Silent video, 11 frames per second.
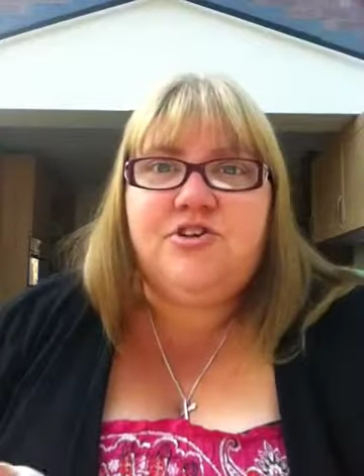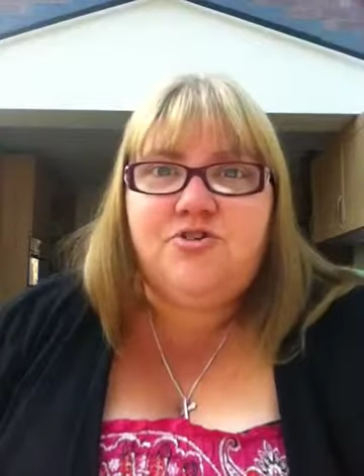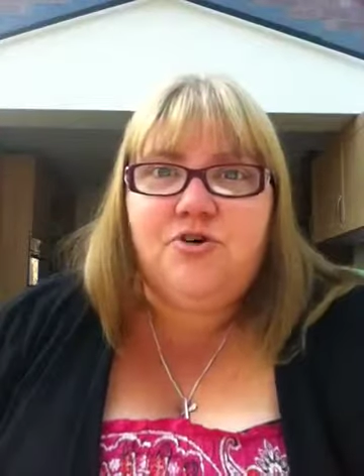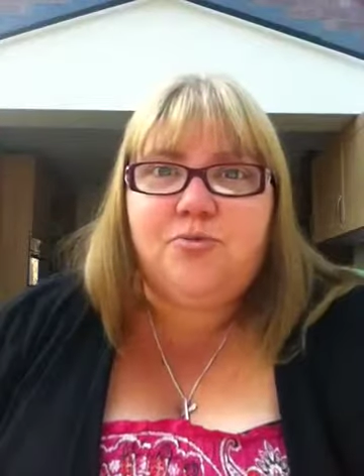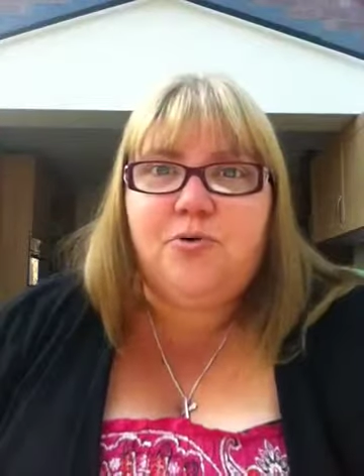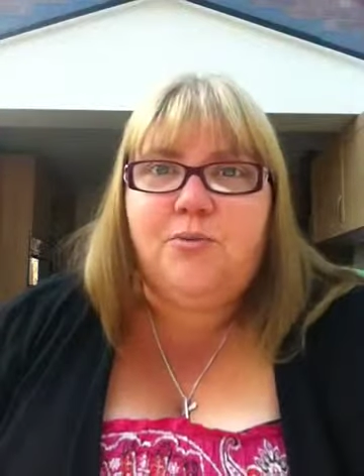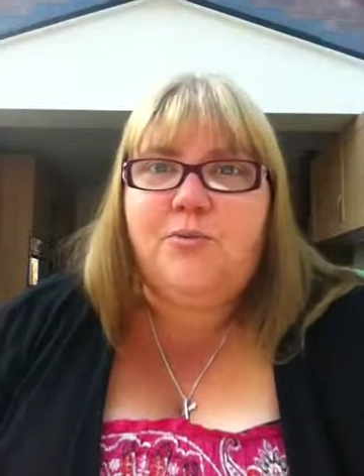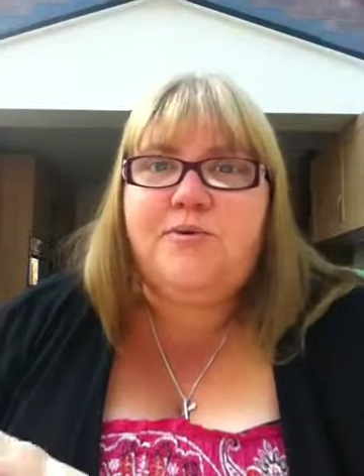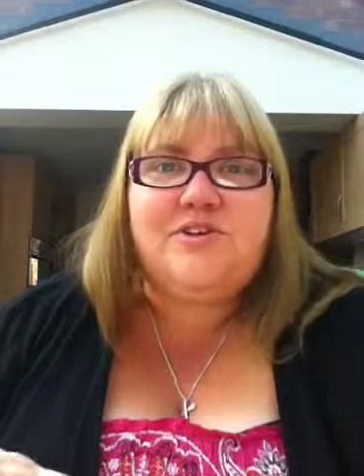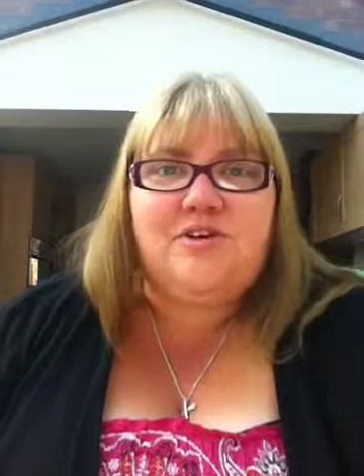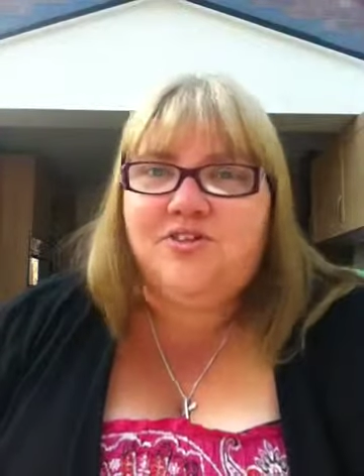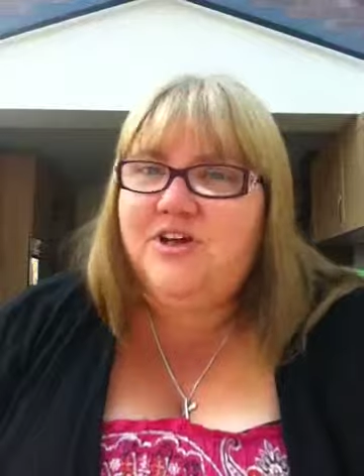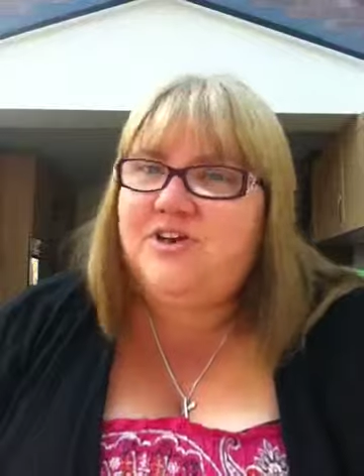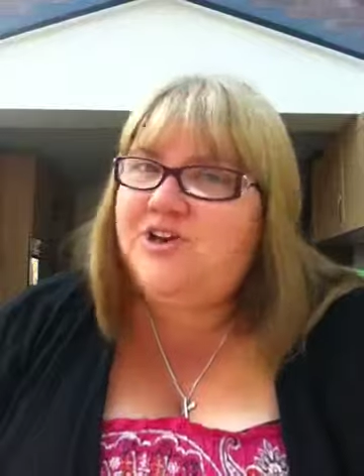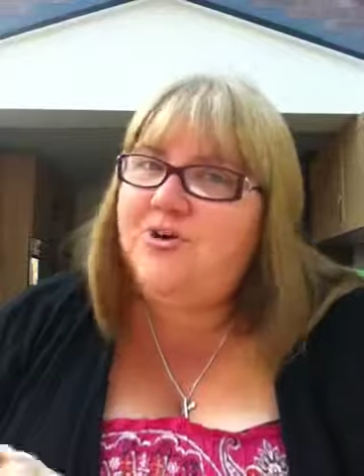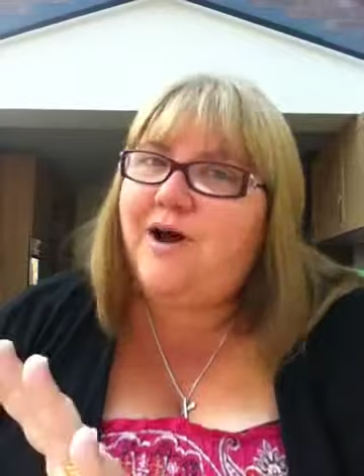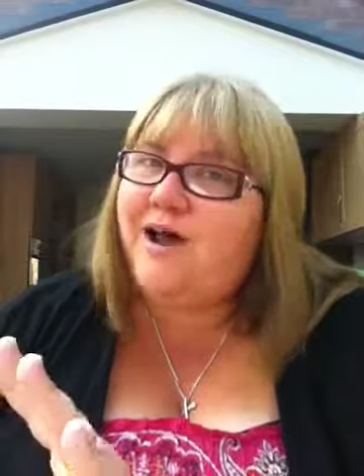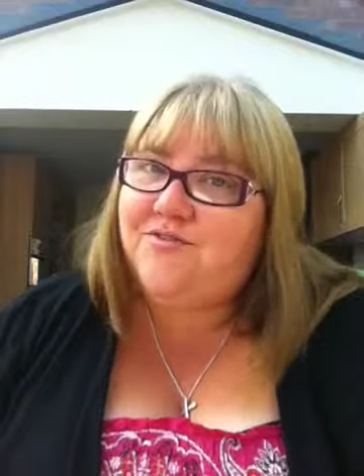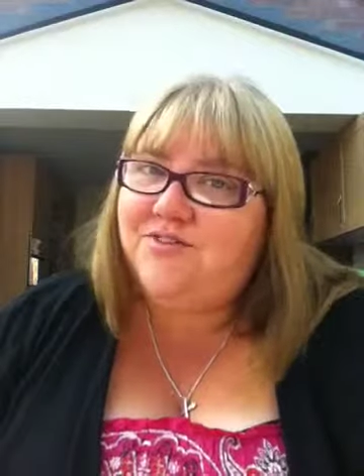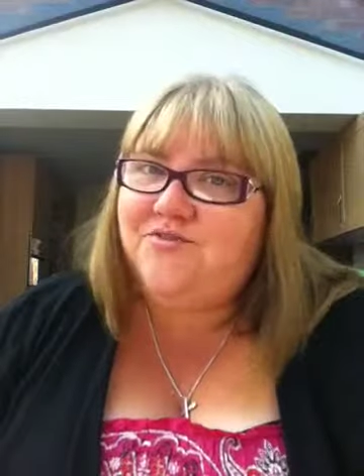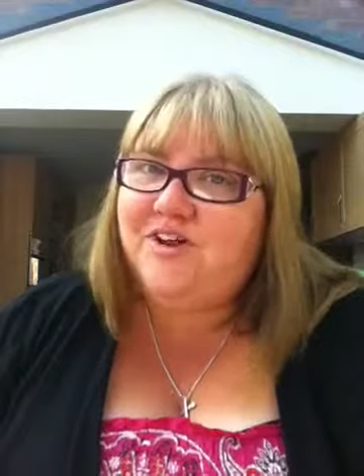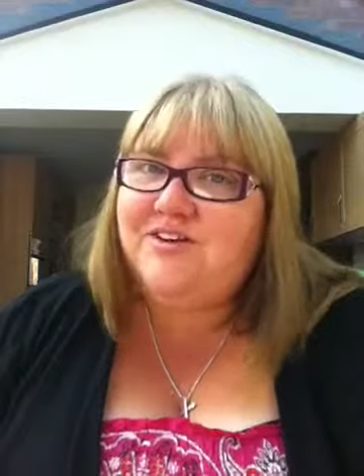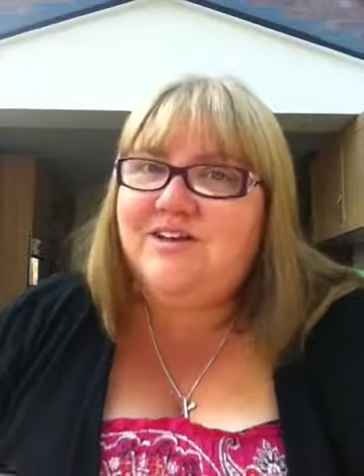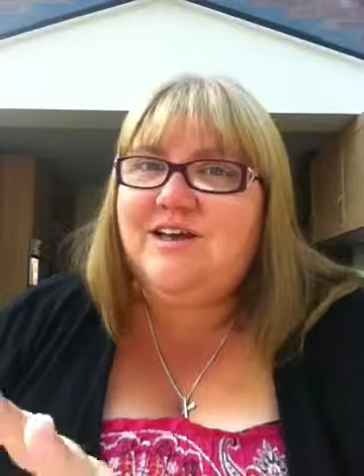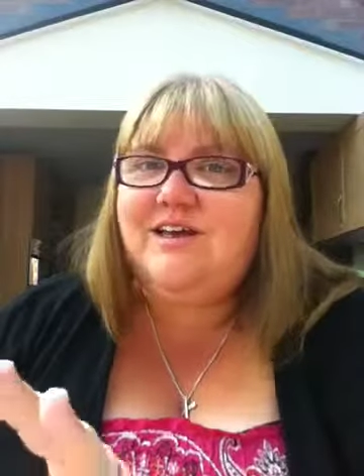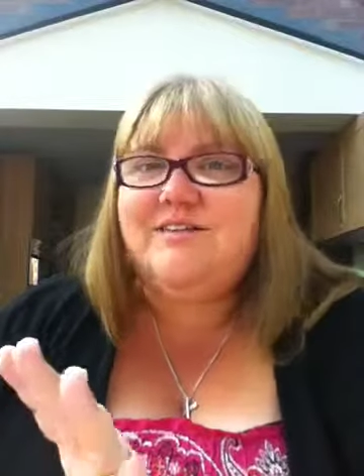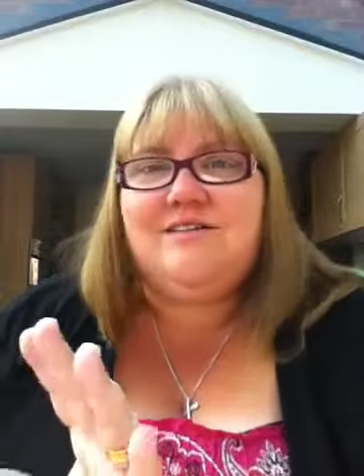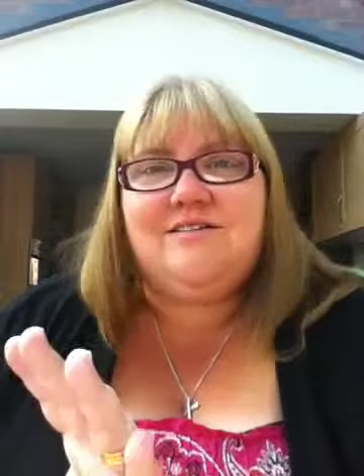It's not a problem. It's nothing new. I haven't invented it.